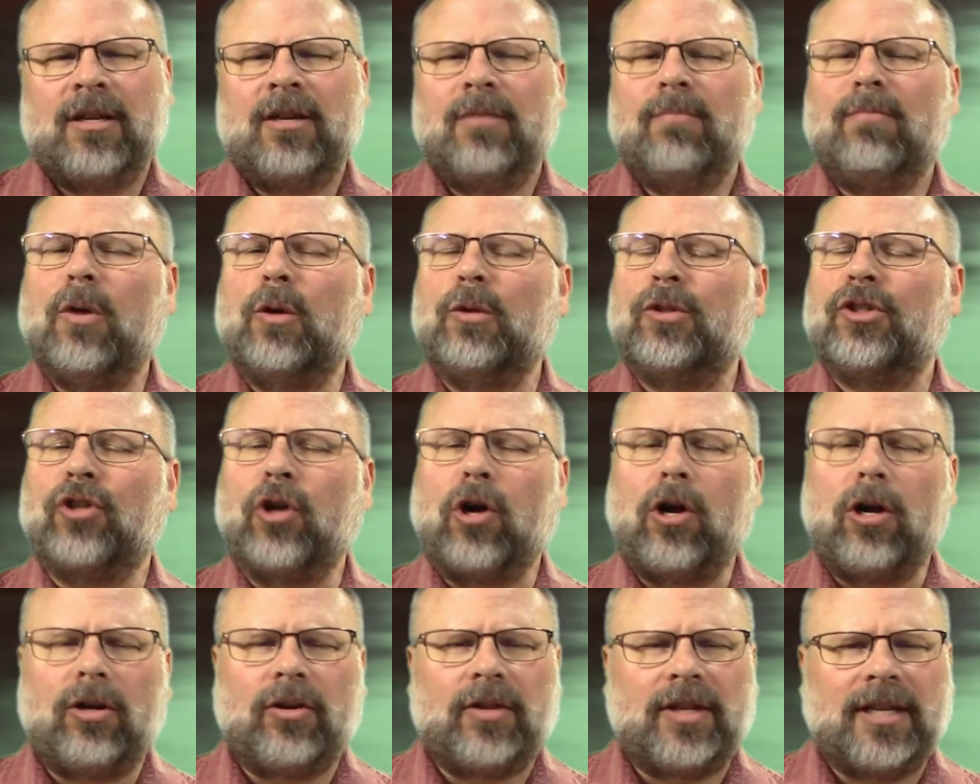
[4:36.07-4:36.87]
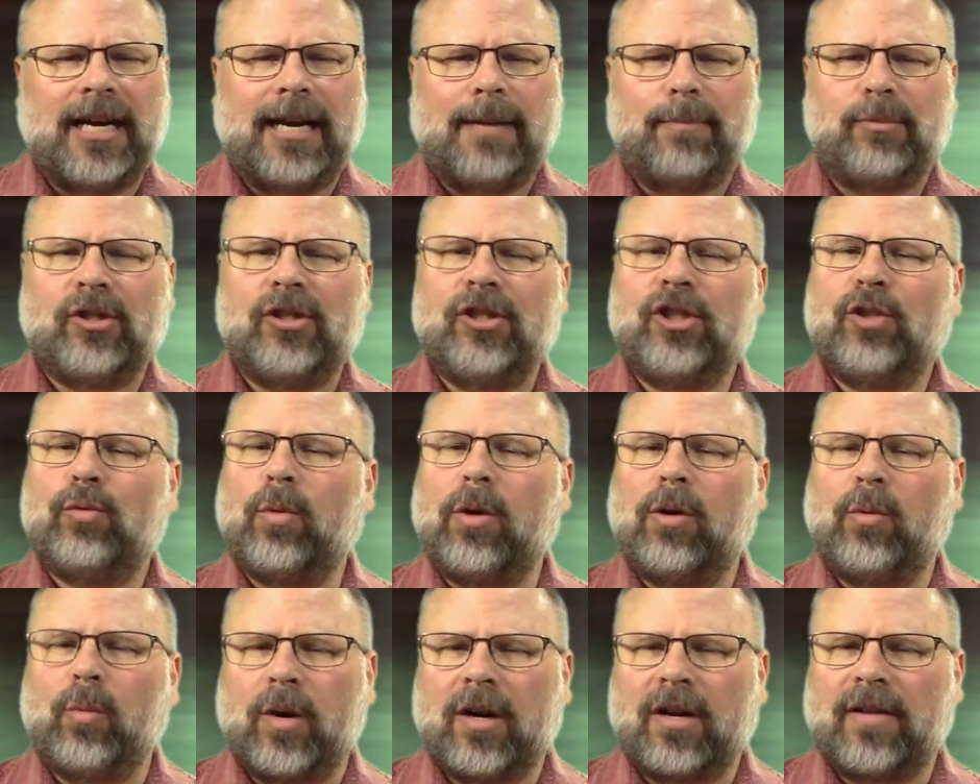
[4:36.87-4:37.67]
Most all of the options
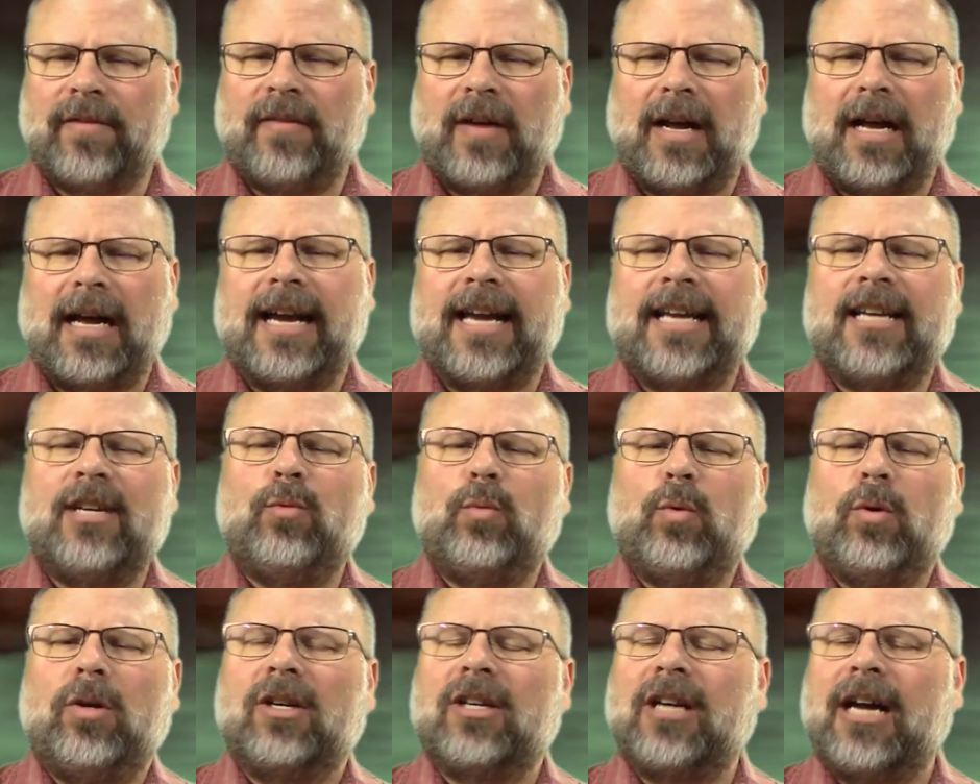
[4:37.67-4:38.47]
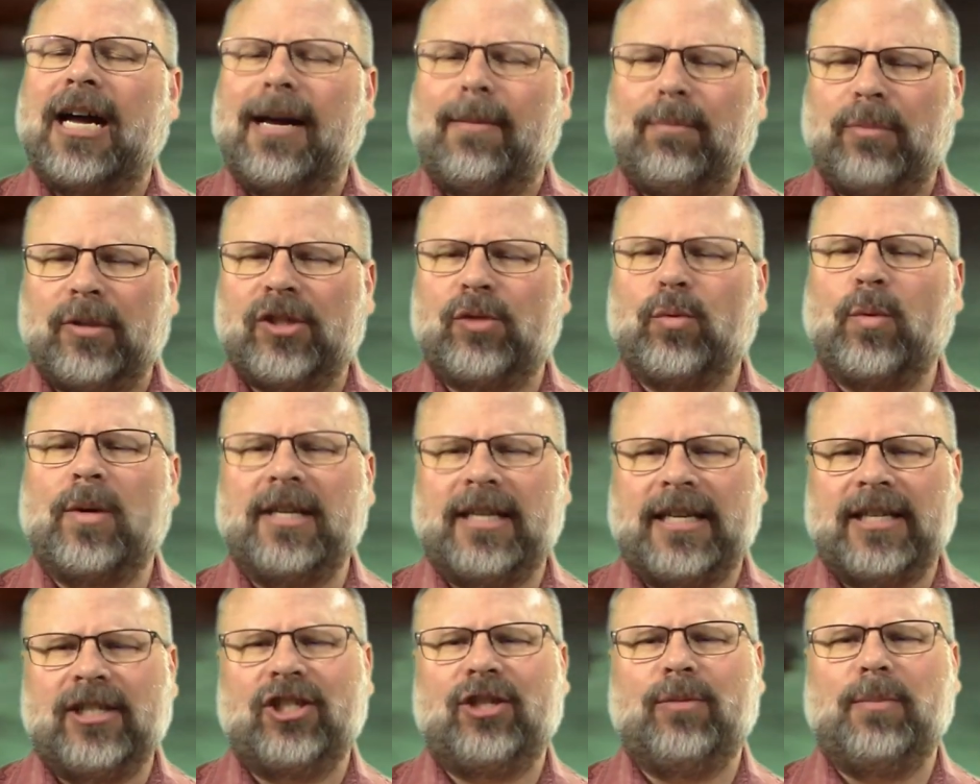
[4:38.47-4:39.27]
will work fine and will accomplish what
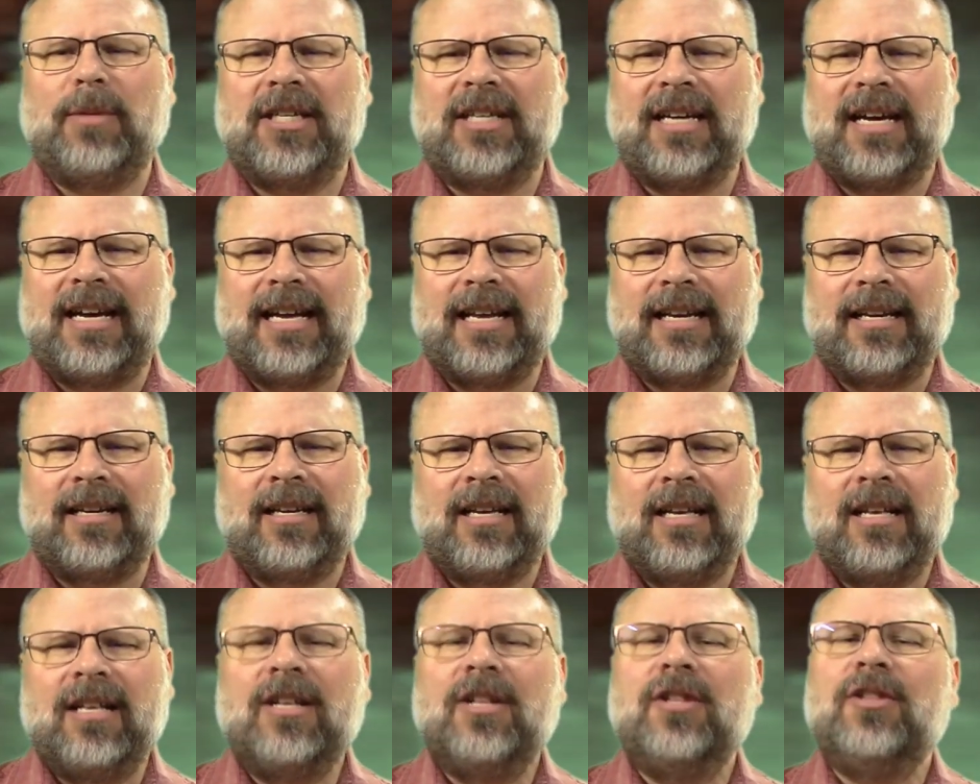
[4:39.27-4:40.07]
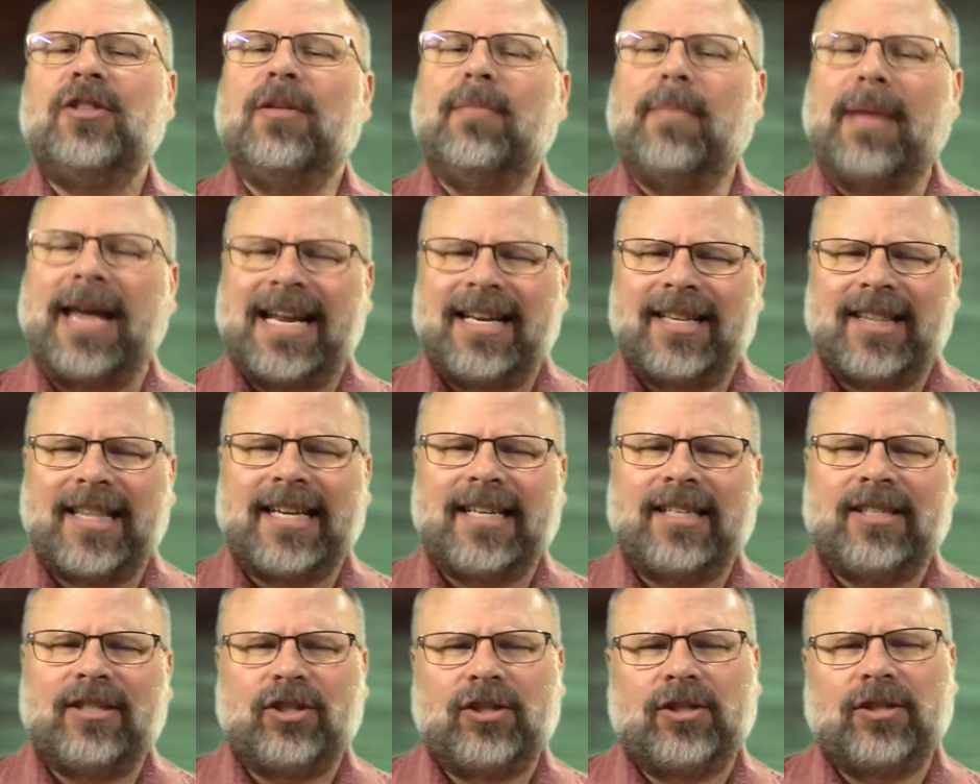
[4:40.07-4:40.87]
needs to be done. The main
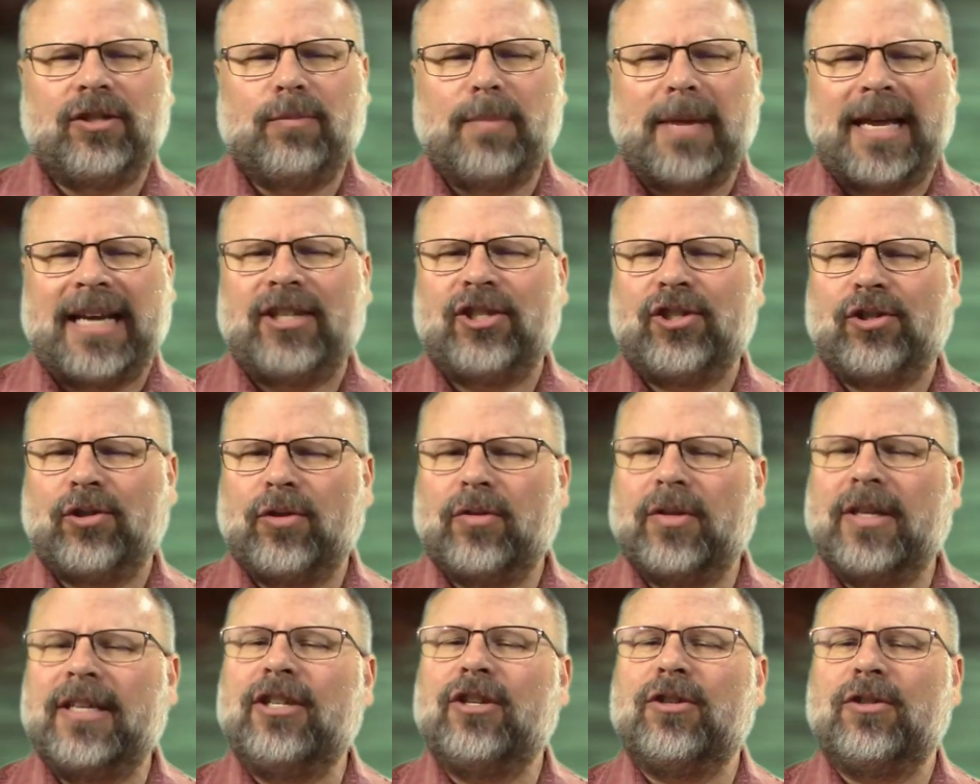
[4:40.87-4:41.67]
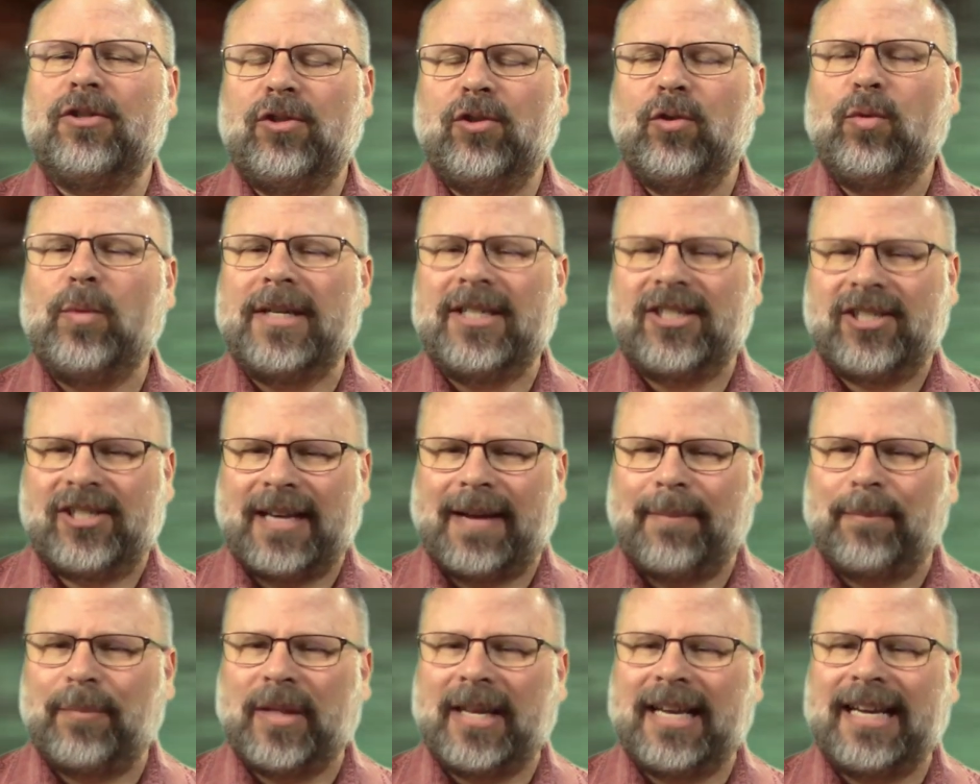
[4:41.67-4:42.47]
thing is to make sure that you're doing
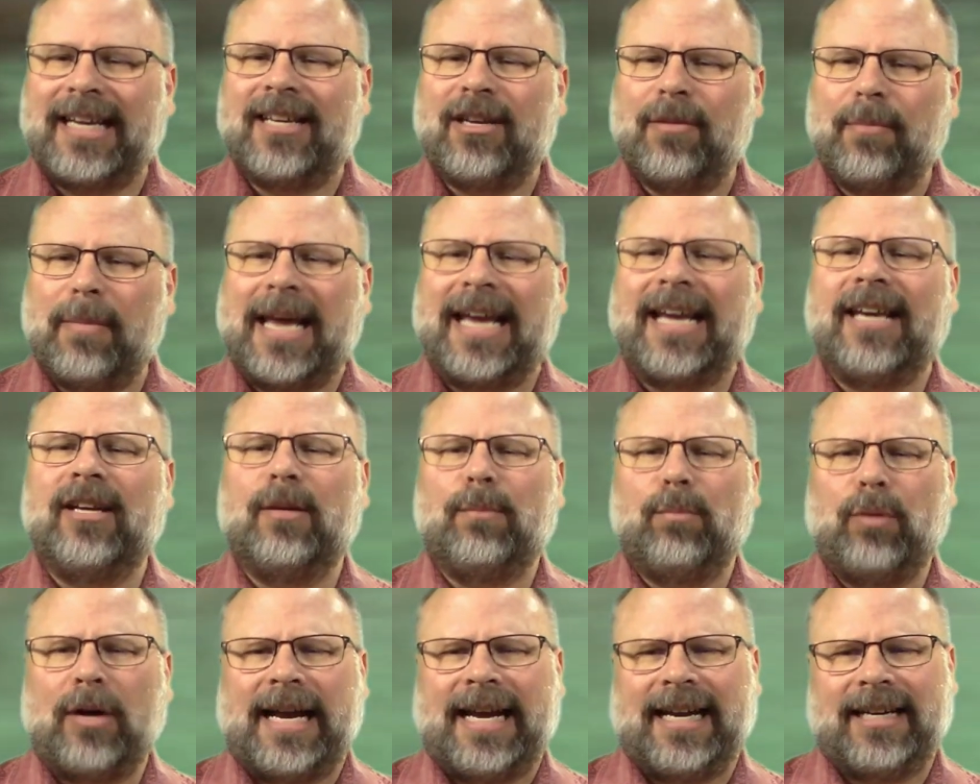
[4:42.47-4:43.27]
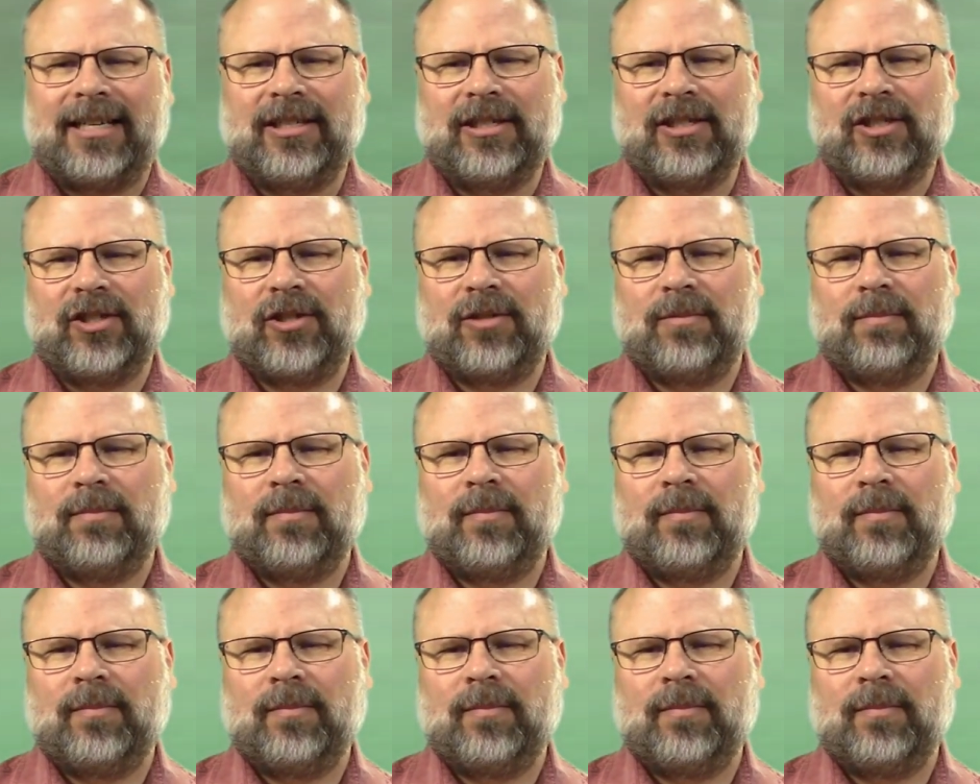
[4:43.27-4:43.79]
something and to make it a practice.